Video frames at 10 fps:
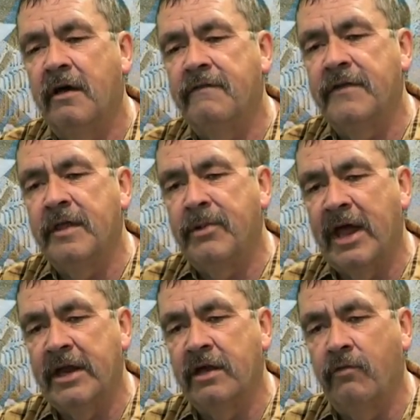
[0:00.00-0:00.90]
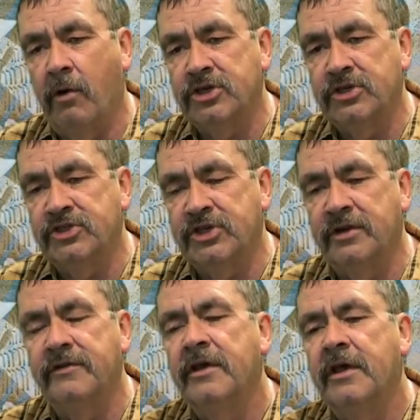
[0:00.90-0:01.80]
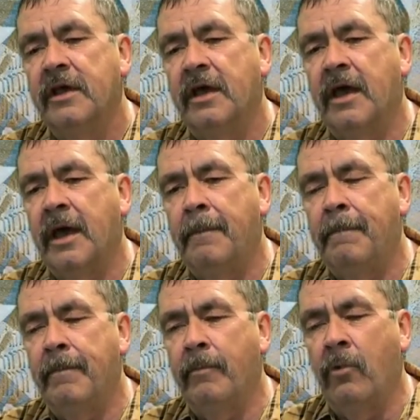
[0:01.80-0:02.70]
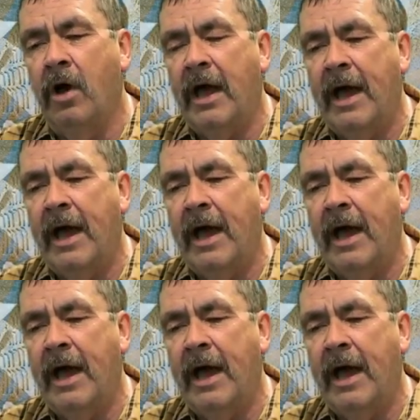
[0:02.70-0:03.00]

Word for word: for the planning of Washington. What